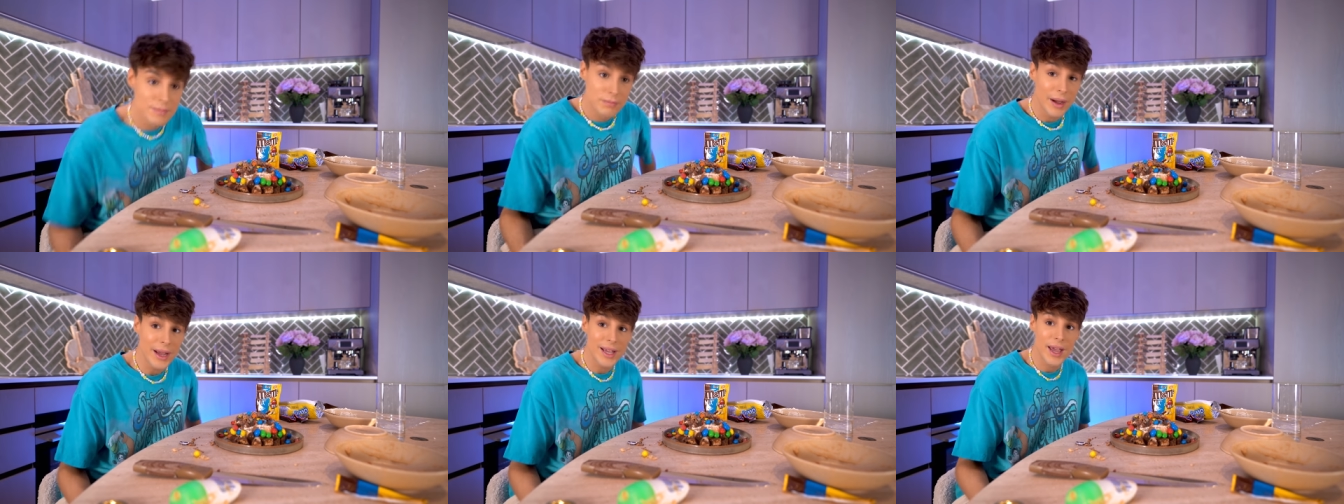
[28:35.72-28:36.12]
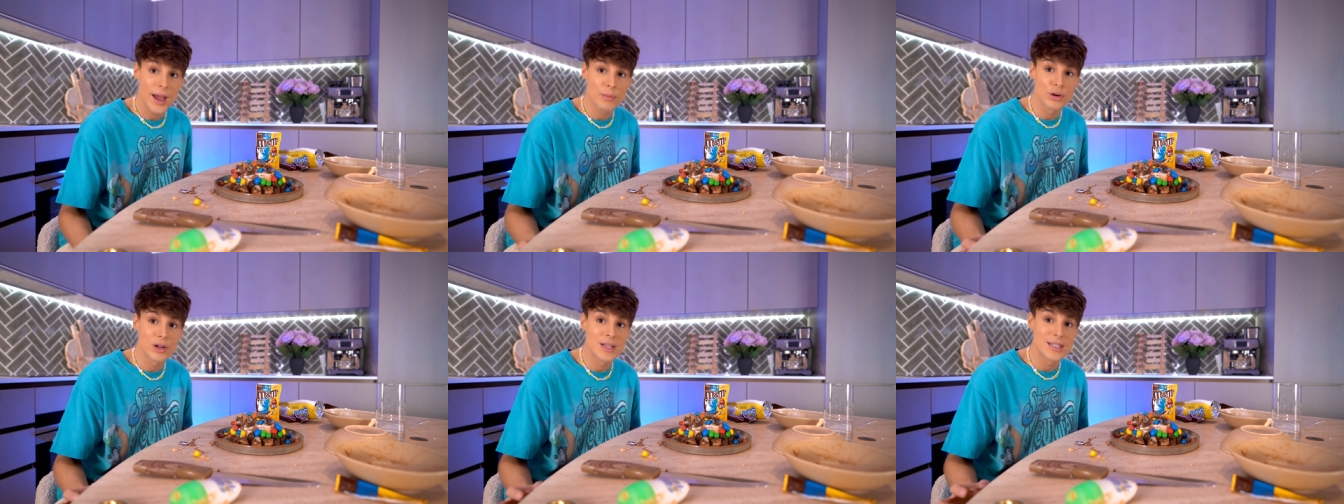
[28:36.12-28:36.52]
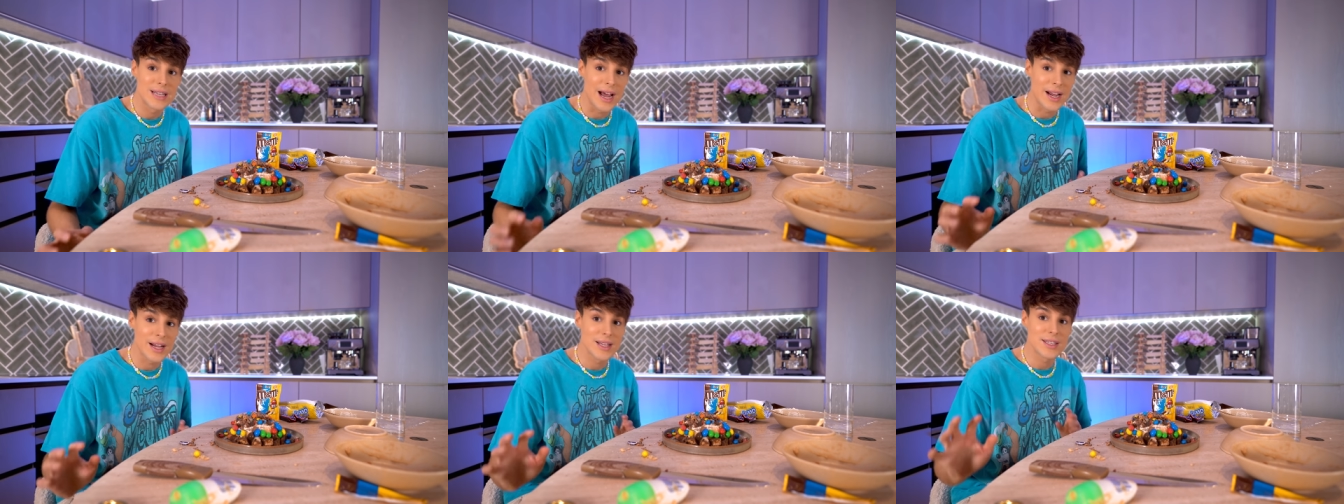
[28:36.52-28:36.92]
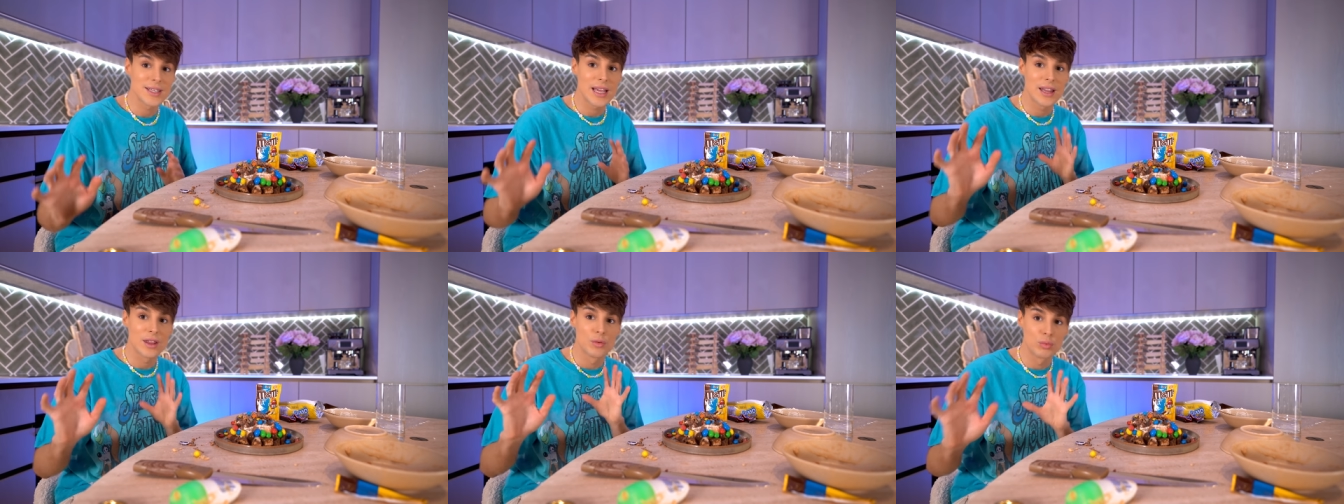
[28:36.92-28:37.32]
My camera dies
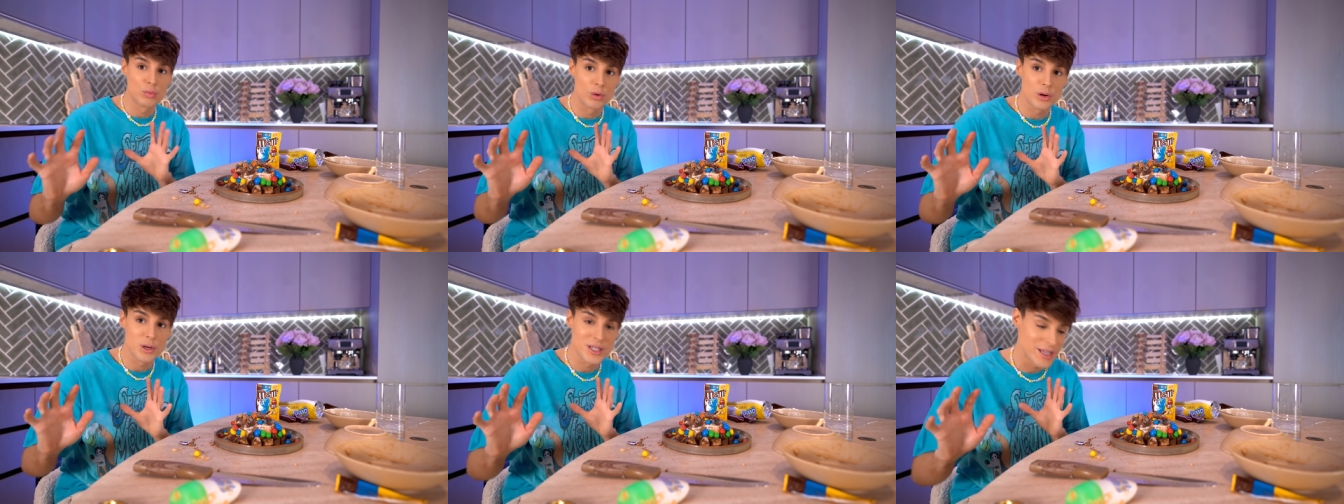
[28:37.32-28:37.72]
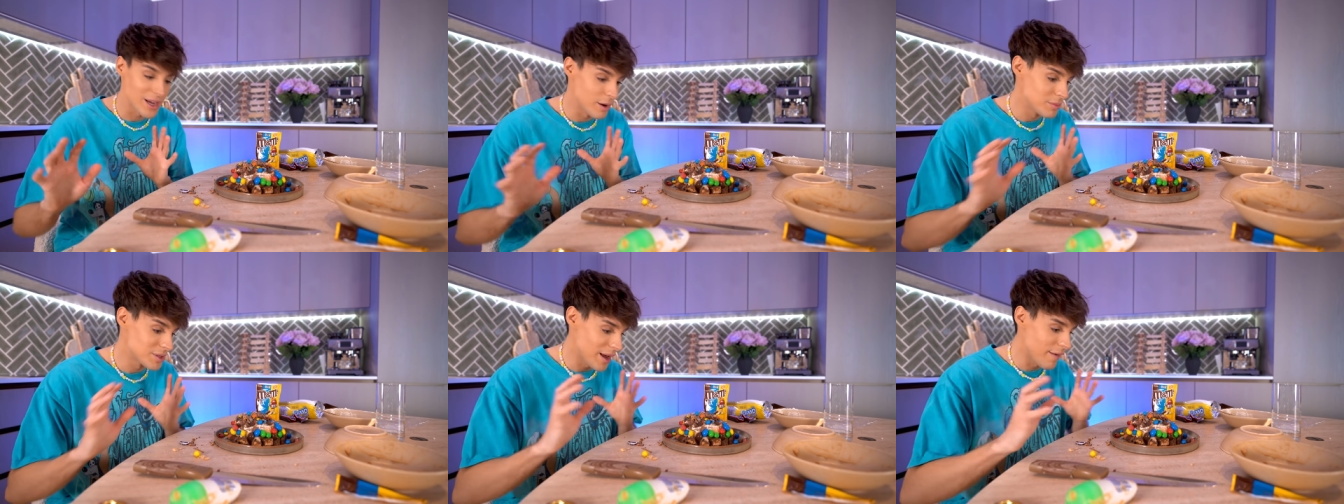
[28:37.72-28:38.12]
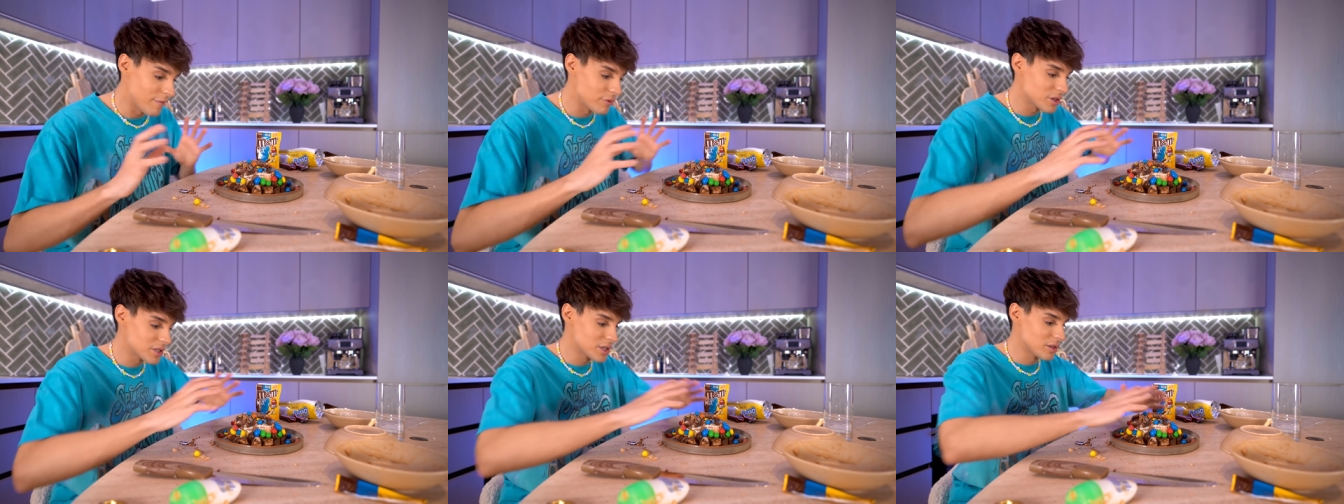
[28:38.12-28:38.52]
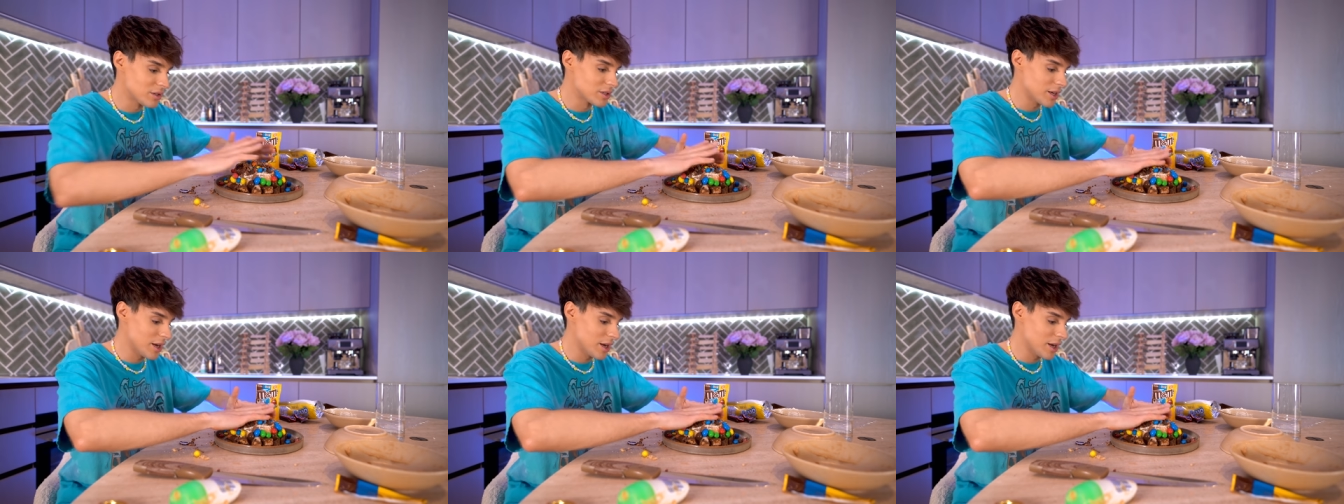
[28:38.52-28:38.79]
in the worst times every single